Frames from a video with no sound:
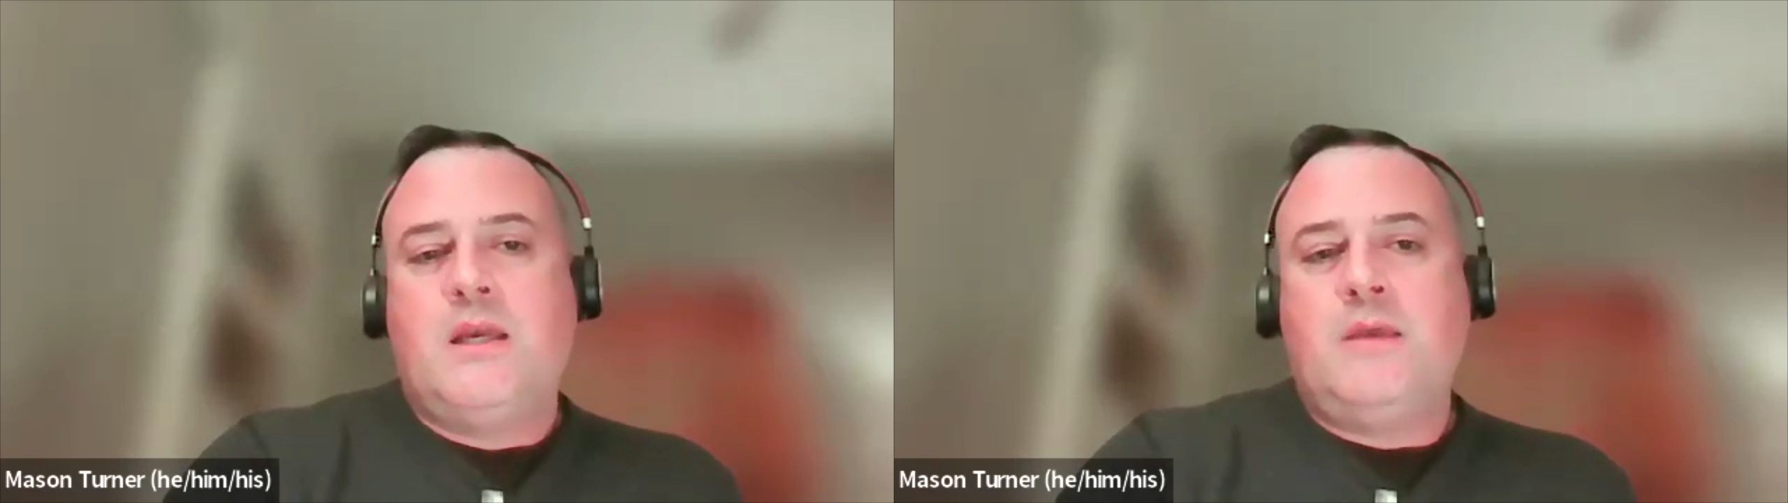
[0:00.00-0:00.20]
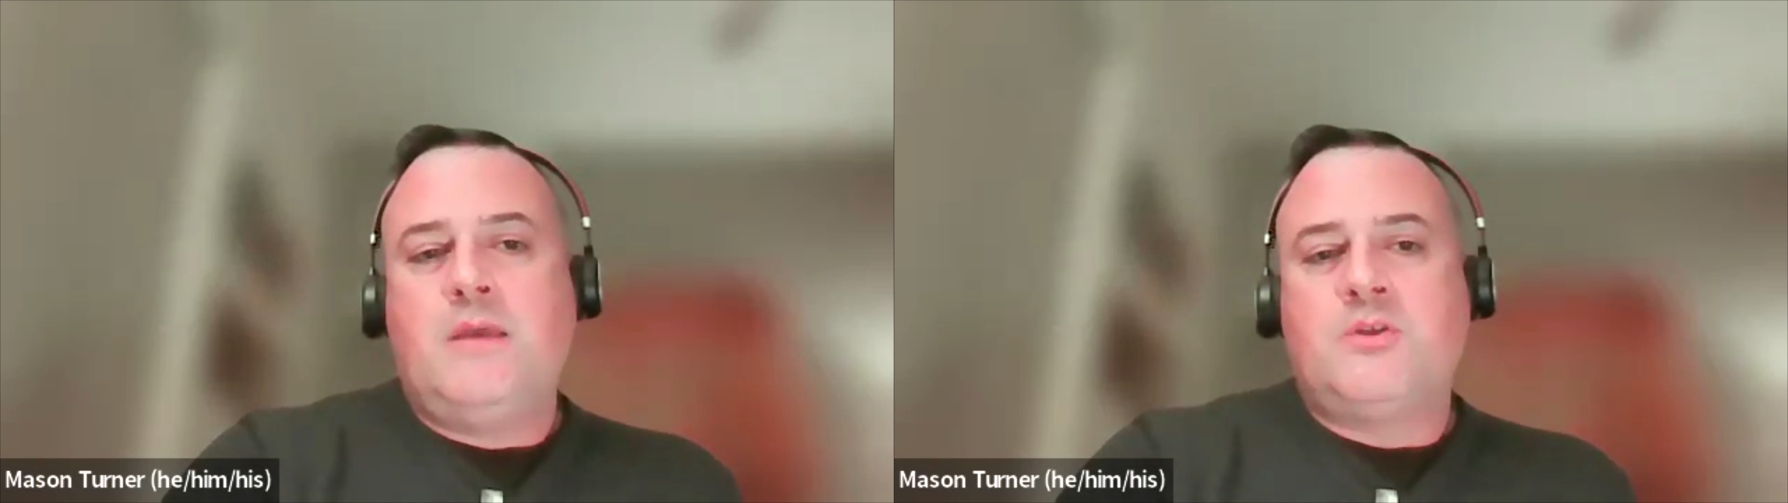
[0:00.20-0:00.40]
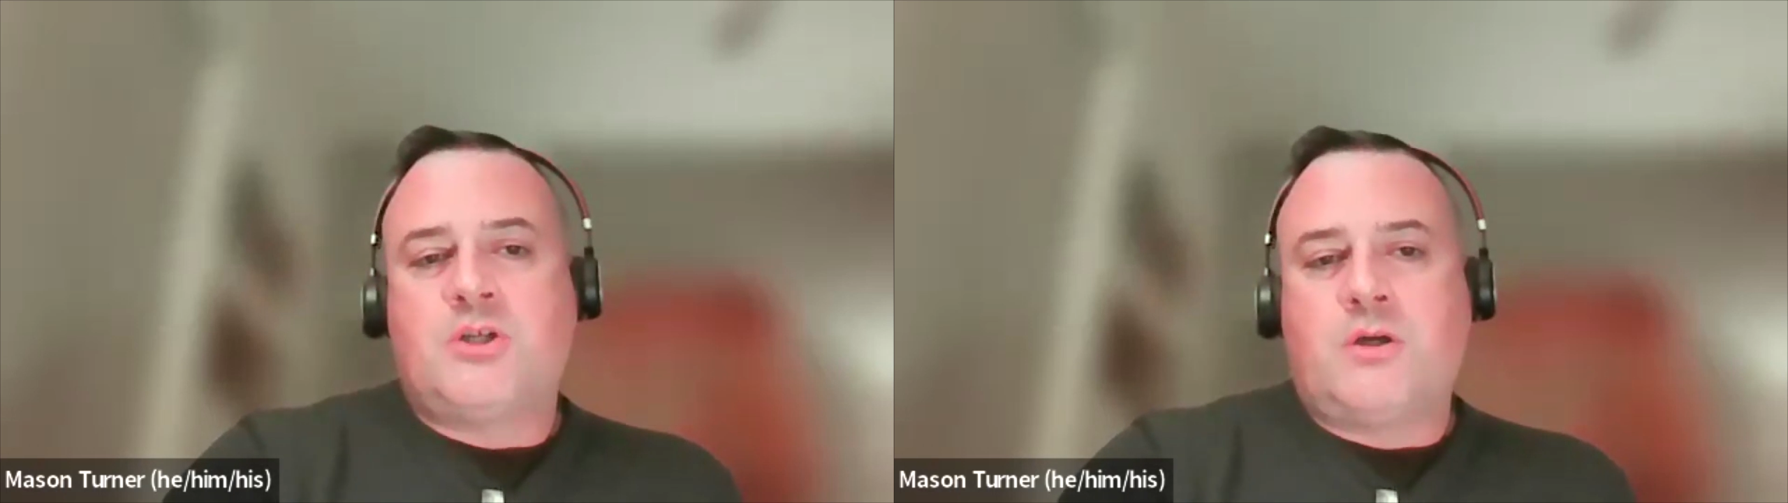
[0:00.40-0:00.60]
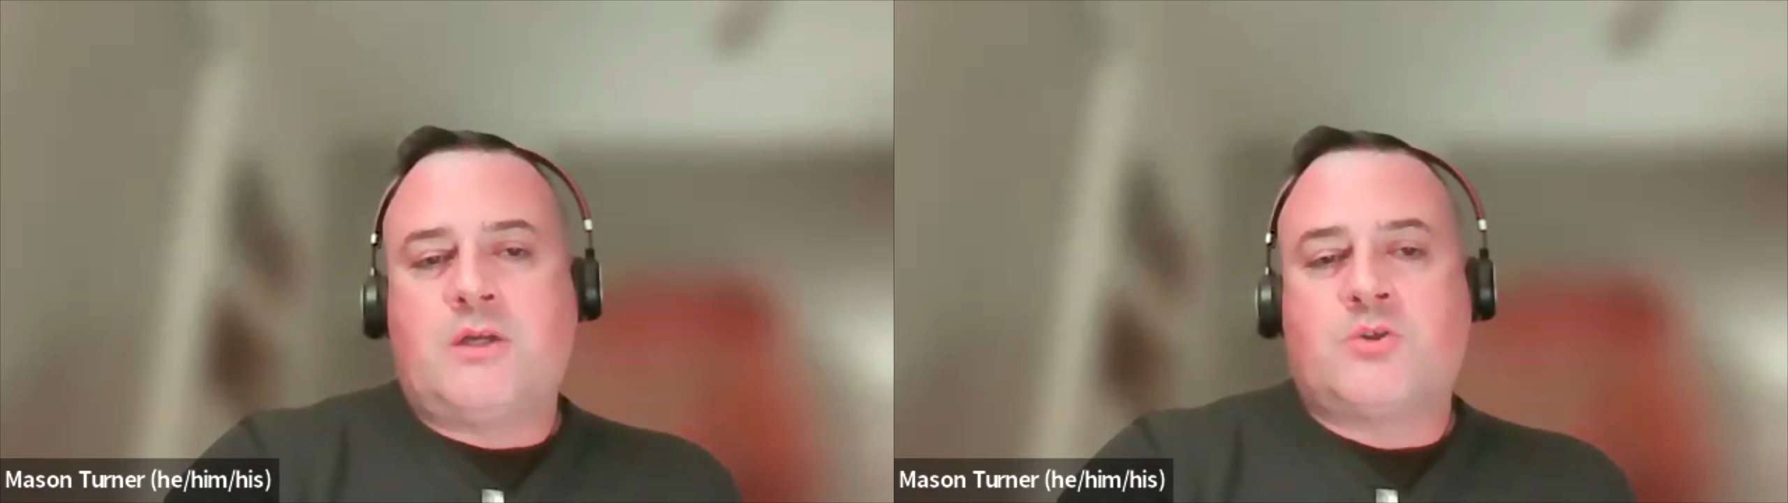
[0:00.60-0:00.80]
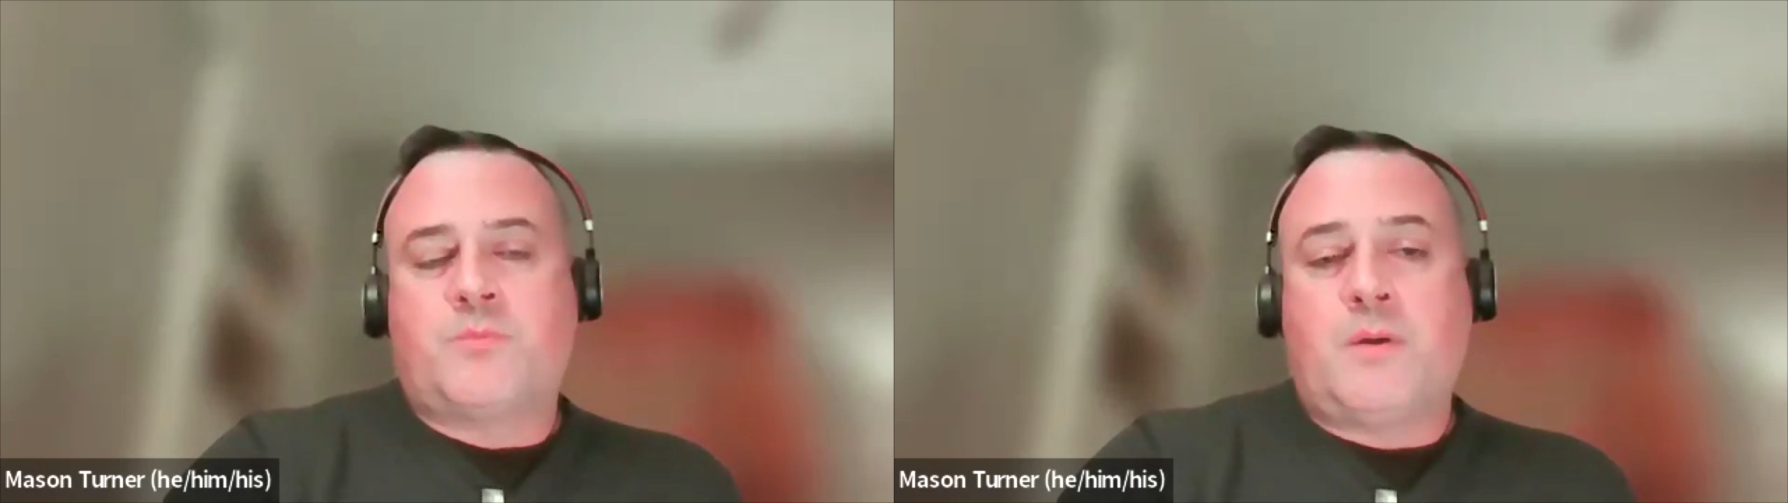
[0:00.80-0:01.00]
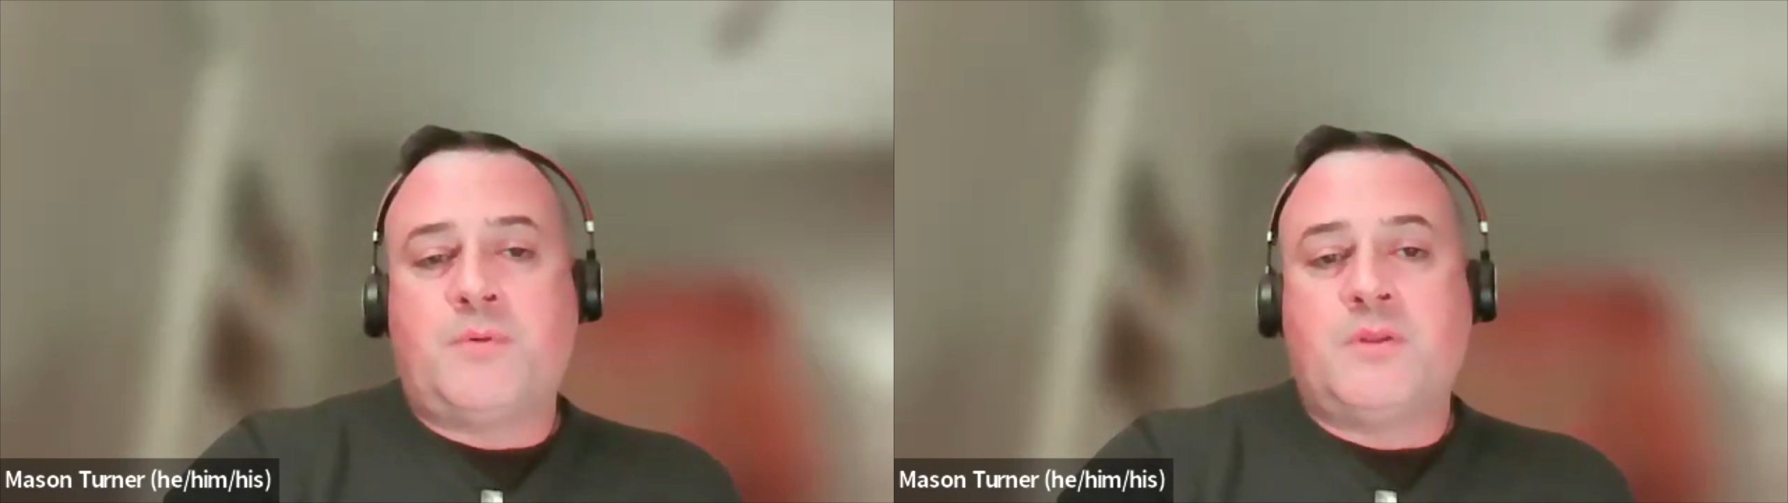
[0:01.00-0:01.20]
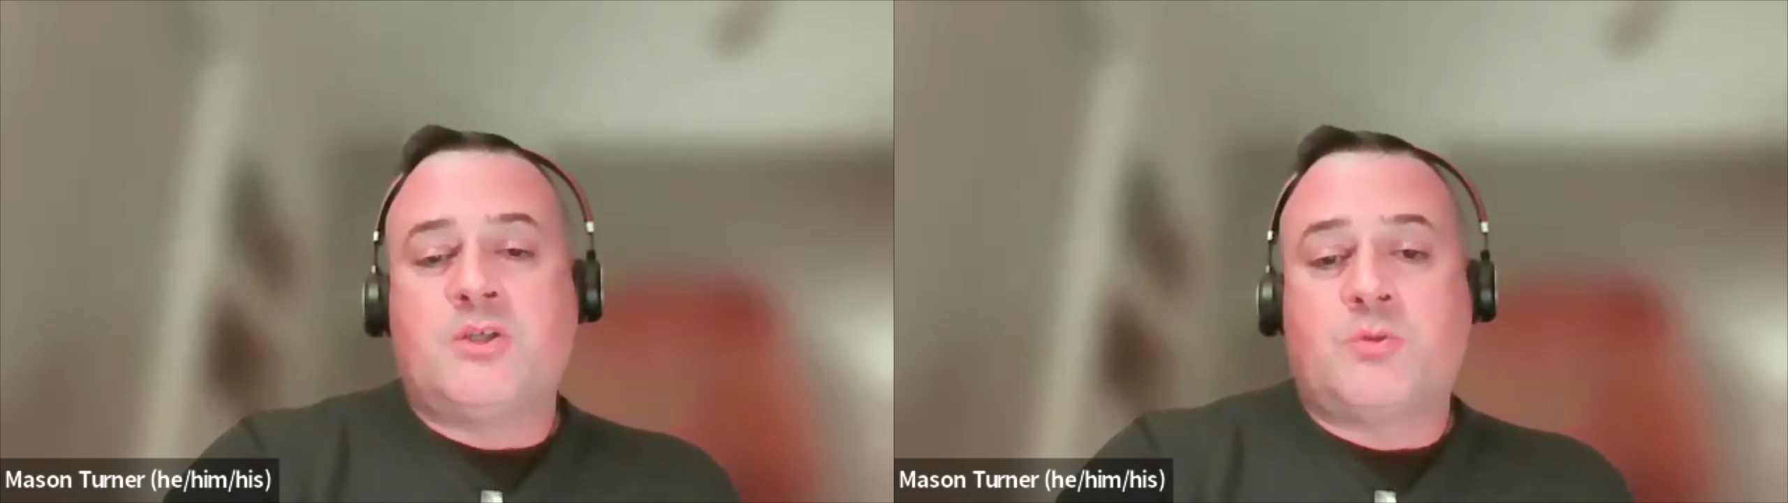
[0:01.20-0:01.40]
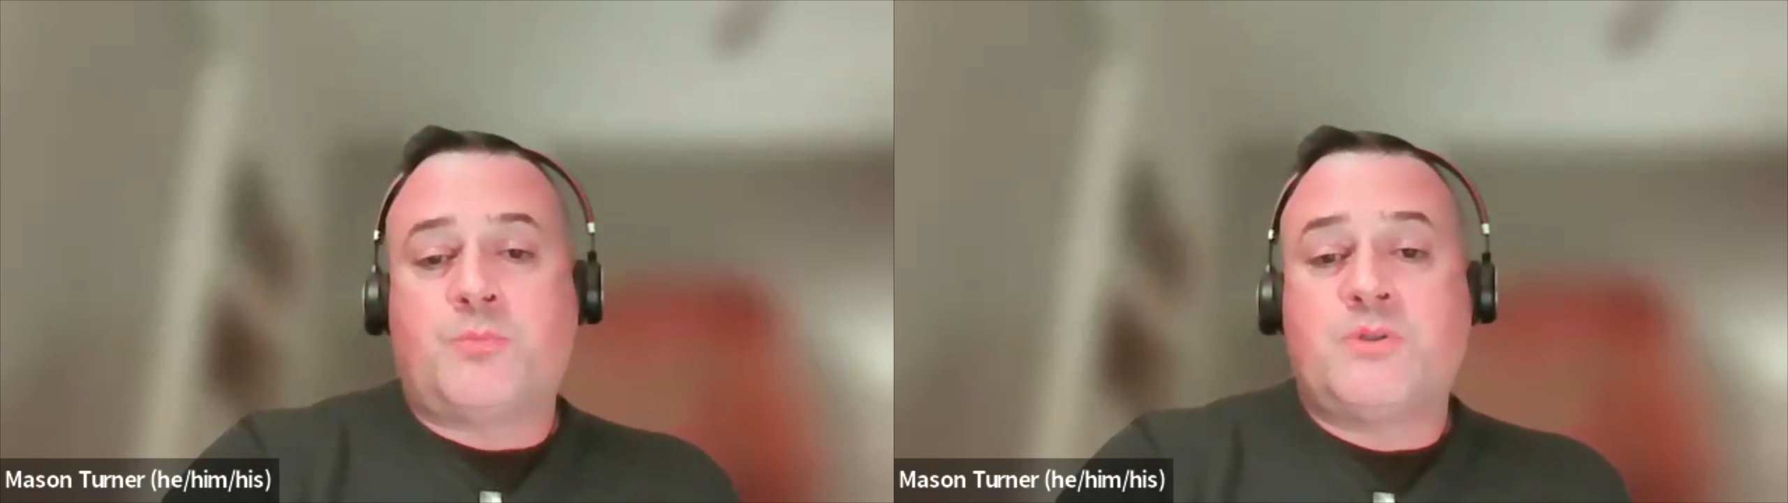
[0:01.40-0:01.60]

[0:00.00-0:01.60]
in the geriatric population,